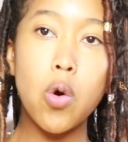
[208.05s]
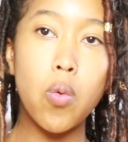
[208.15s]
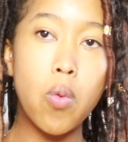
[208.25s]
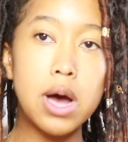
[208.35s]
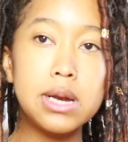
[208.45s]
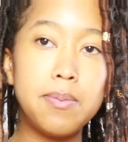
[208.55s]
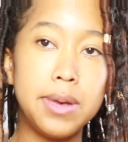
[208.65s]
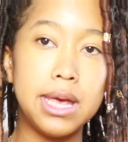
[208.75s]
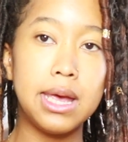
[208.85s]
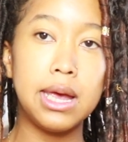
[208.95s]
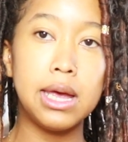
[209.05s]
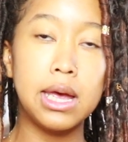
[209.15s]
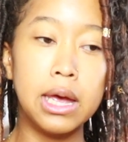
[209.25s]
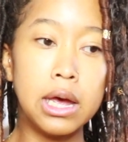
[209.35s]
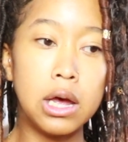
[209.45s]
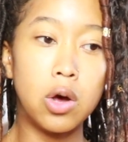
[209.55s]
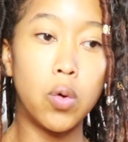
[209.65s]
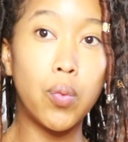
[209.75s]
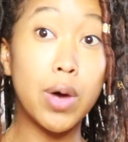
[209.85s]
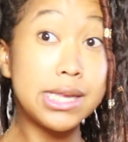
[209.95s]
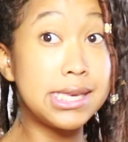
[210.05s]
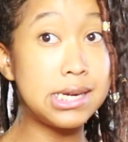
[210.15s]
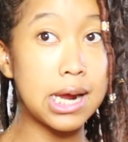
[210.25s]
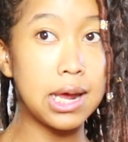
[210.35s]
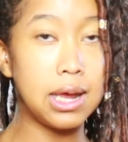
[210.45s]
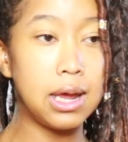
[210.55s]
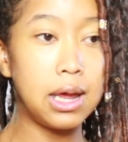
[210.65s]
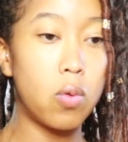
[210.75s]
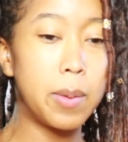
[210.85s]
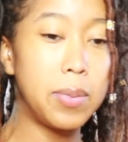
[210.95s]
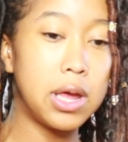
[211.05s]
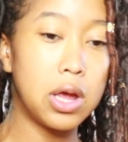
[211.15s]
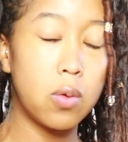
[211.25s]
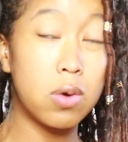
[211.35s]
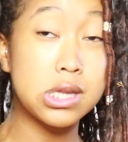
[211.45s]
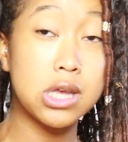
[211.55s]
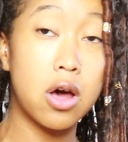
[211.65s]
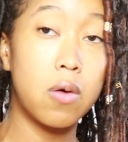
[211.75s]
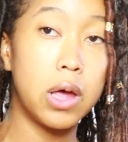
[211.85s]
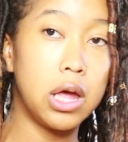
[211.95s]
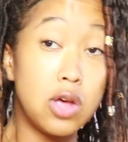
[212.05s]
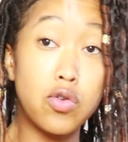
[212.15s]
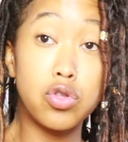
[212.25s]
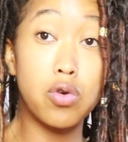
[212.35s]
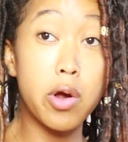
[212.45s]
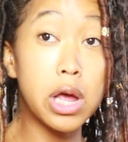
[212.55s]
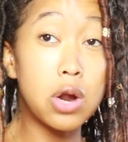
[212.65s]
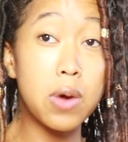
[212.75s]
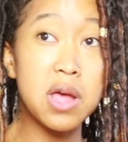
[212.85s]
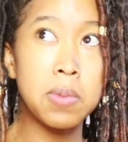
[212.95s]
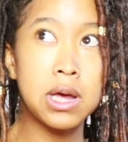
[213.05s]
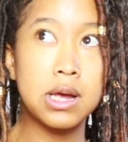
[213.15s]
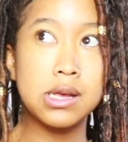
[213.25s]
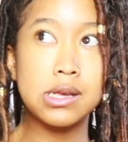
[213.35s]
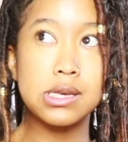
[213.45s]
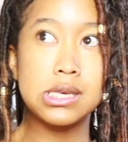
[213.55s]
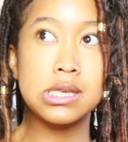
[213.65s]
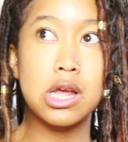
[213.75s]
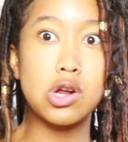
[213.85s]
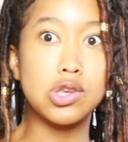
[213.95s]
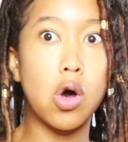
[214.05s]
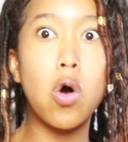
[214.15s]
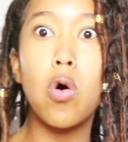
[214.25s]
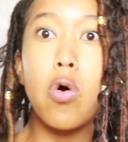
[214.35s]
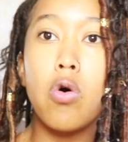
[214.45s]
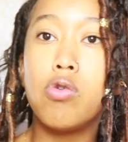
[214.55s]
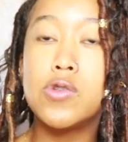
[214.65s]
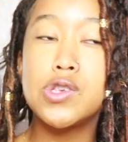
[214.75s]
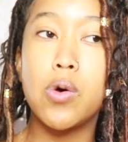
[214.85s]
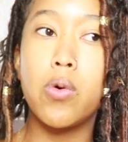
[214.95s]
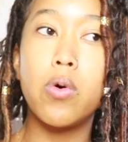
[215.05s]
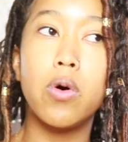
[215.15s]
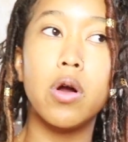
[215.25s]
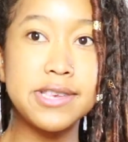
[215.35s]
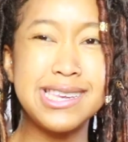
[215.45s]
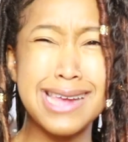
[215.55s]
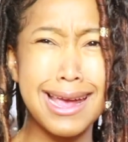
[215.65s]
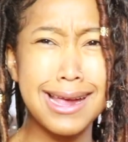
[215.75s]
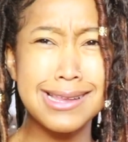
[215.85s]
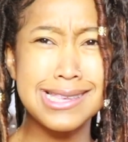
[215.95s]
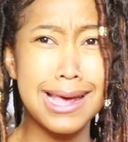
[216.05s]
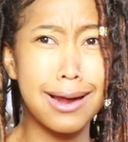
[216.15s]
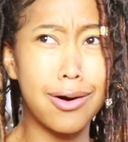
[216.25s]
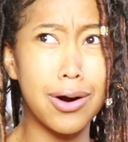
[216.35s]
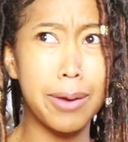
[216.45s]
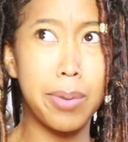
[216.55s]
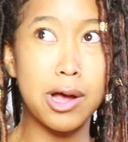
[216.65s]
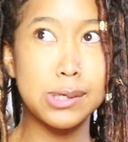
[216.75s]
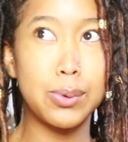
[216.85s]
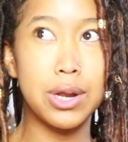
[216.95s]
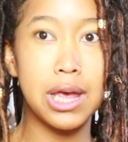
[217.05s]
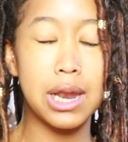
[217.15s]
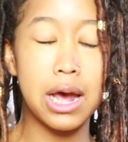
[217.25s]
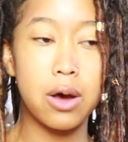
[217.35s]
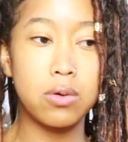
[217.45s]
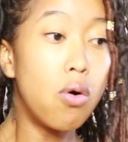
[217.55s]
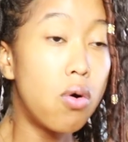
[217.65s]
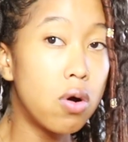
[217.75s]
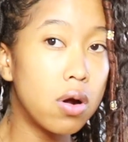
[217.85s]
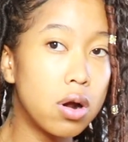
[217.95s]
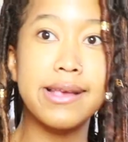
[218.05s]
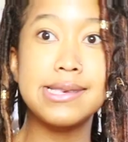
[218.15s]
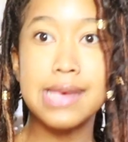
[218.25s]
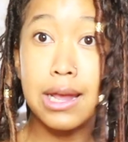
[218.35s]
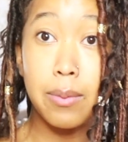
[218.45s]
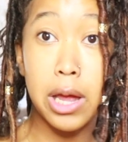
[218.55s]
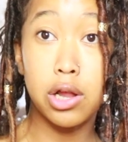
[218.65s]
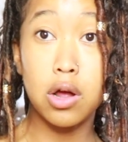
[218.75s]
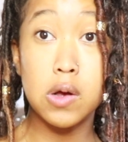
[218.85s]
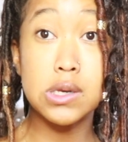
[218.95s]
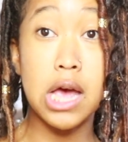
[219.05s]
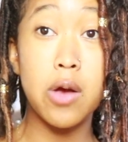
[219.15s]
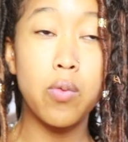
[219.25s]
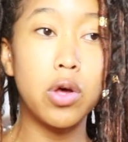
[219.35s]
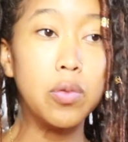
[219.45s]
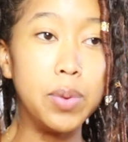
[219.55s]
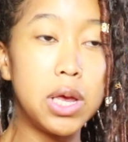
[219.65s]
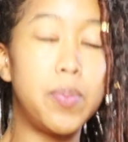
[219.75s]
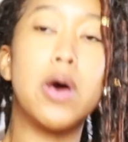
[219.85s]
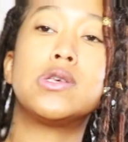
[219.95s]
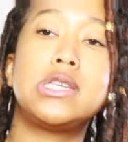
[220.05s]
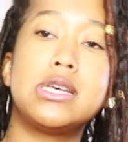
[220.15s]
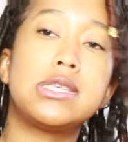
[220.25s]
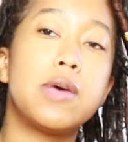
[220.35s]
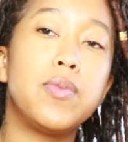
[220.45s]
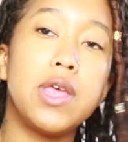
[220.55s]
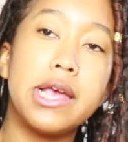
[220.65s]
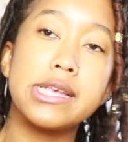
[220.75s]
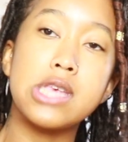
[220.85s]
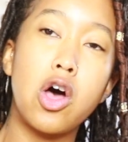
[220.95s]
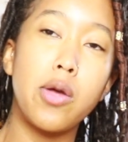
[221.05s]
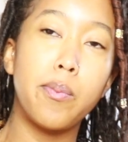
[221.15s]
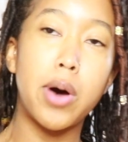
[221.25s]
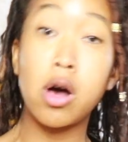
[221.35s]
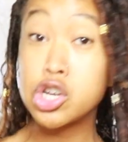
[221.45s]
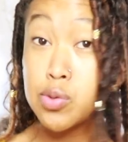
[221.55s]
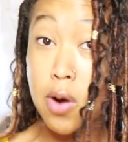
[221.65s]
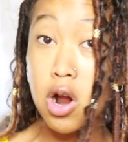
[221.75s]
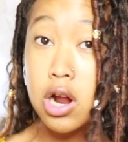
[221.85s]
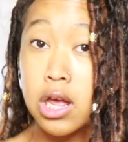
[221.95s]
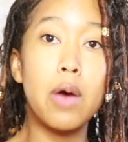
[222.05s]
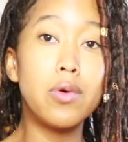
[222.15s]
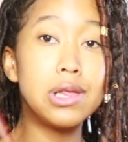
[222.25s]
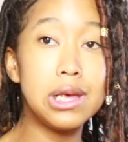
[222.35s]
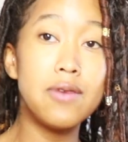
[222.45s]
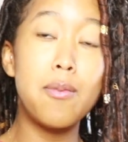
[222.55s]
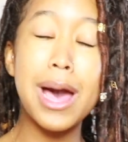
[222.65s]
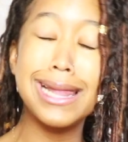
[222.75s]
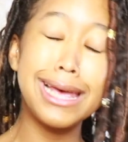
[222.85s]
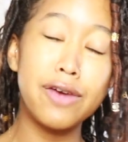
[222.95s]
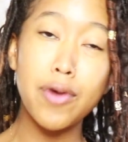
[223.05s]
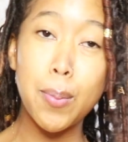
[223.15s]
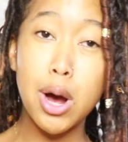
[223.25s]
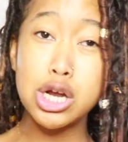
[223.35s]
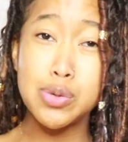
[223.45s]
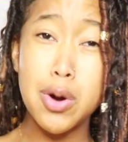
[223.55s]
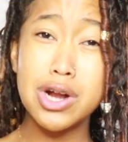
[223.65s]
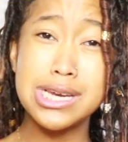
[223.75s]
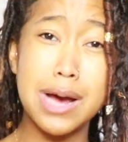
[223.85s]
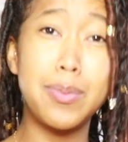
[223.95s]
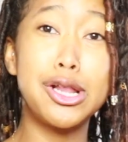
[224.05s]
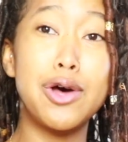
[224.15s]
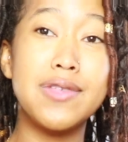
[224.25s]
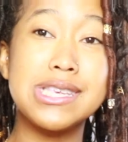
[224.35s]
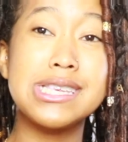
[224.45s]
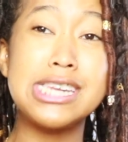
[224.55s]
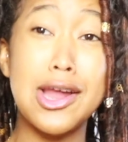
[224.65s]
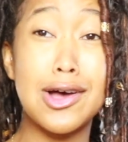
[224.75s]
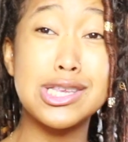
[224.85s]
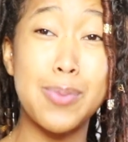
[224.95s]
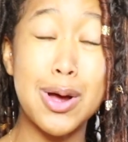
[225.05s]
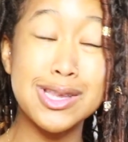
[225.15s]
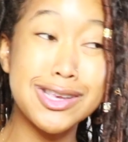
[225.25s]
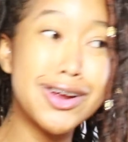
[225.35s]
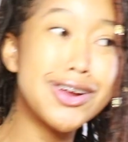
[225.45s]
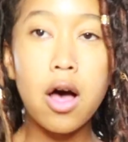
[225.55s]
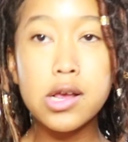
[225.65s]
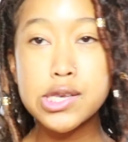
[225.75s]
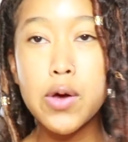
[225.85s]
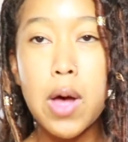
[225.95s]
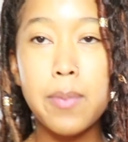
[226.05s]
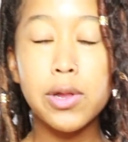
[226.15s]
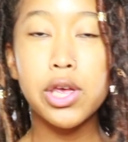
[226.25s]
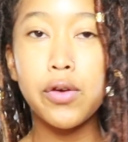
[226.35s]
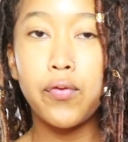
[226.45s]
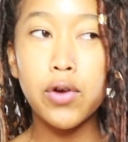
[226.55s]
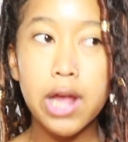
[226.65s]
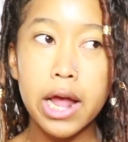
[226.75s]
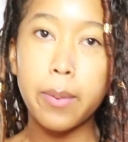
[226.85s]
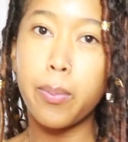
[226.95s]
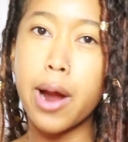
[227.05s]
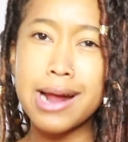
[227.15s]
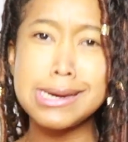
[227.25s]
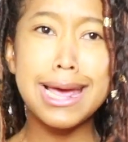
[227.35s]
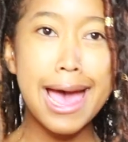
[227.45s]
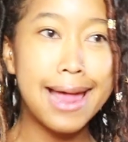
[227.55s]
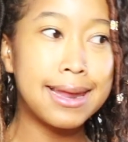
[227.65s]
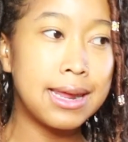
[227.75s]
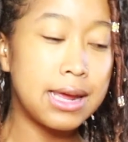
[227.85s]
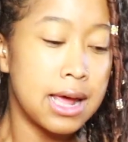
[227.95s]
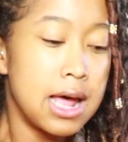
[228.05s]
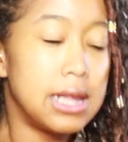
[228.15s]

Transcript: One being what's staying, one being what's going. Either throwing it away because there's holes or stains that are impossible to get out, or selling my clothes. I will be posting some things on POSHMARK. I will leave my link for POSHMARK down below. This is not sponsored. Also, I'm looking for like practicality.